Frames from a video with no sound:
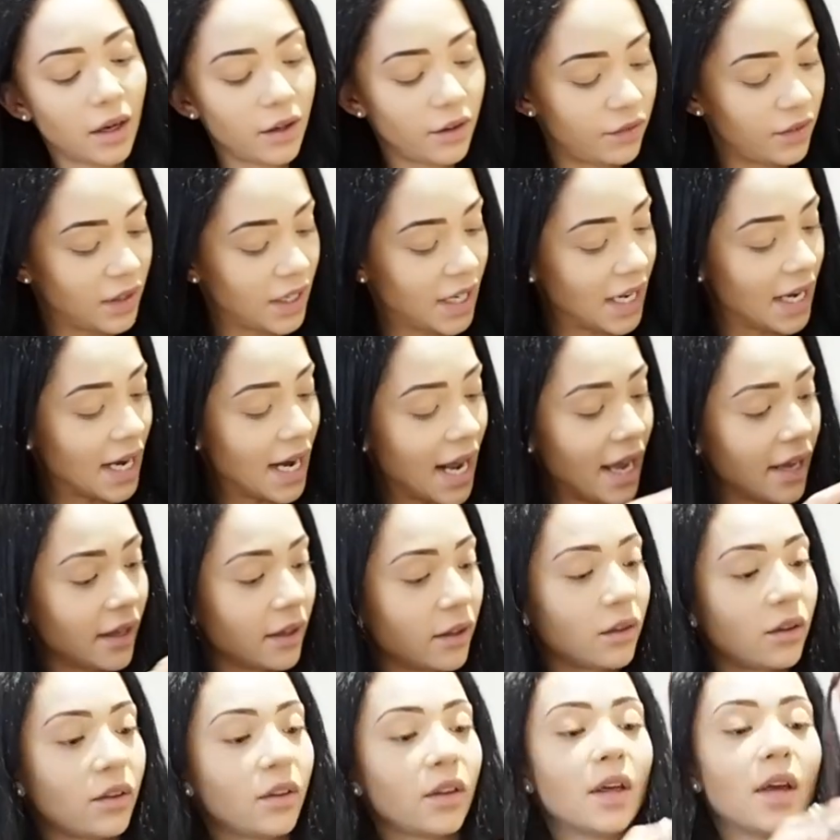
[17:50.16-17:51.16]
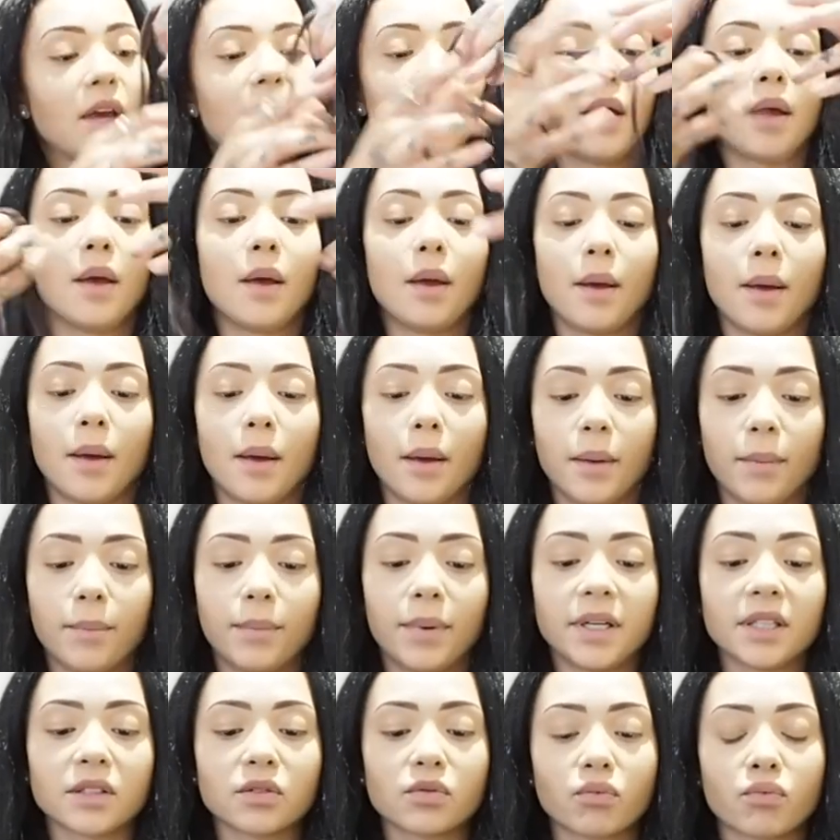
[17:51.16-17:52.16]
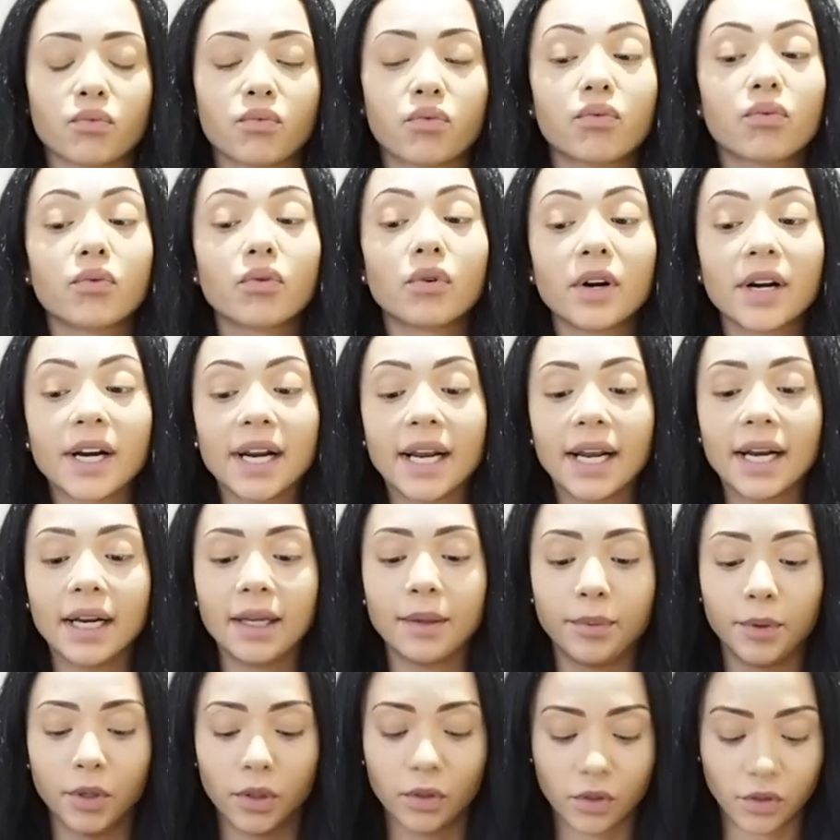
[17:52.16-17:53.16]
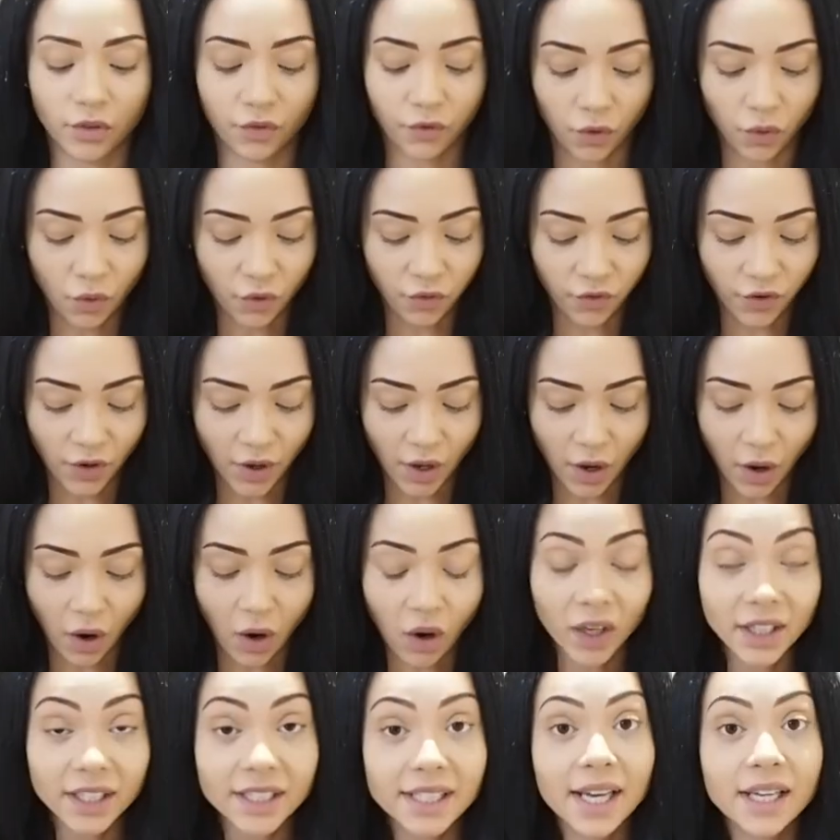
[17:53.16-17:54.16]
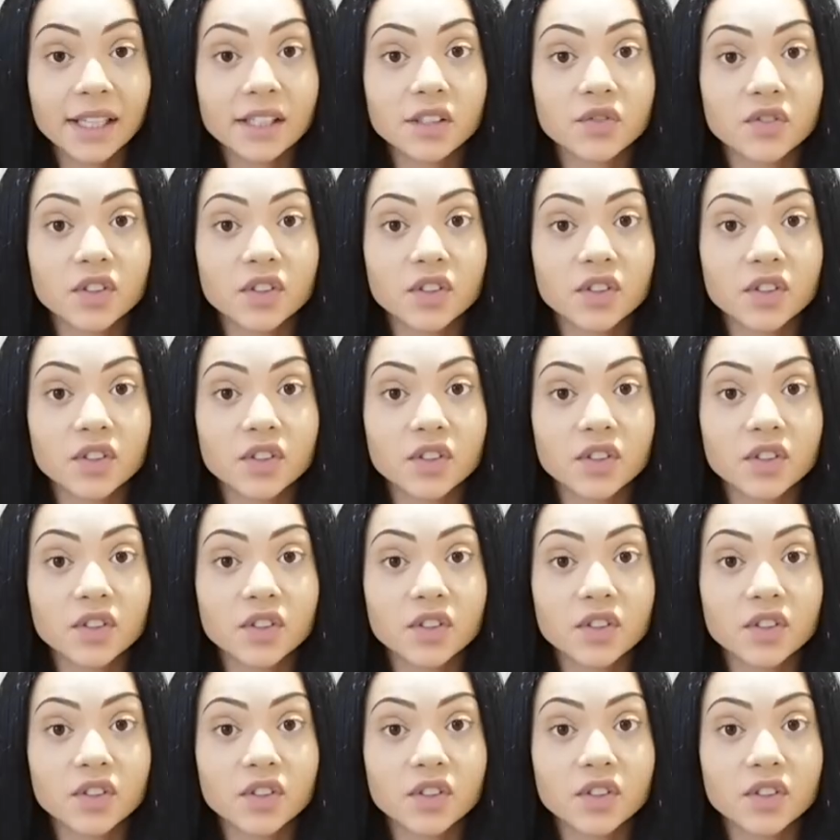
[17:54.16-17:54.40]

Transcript: of knee length, but it's really beautiful for holidays,